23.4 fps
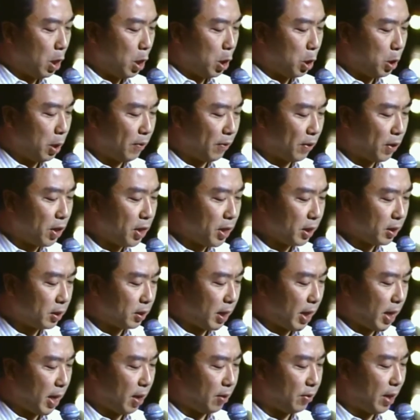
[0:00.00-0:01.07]
You have heard it
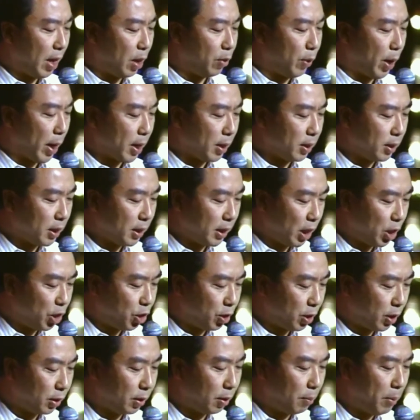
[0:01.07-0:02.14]
said that
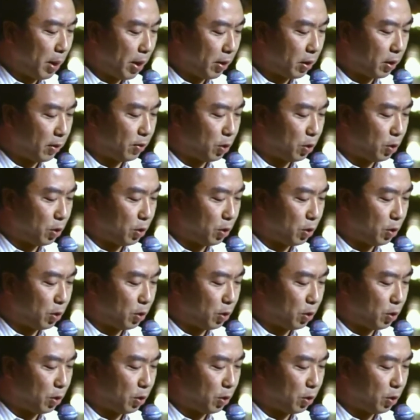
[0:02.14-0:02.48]
reconciliation is the method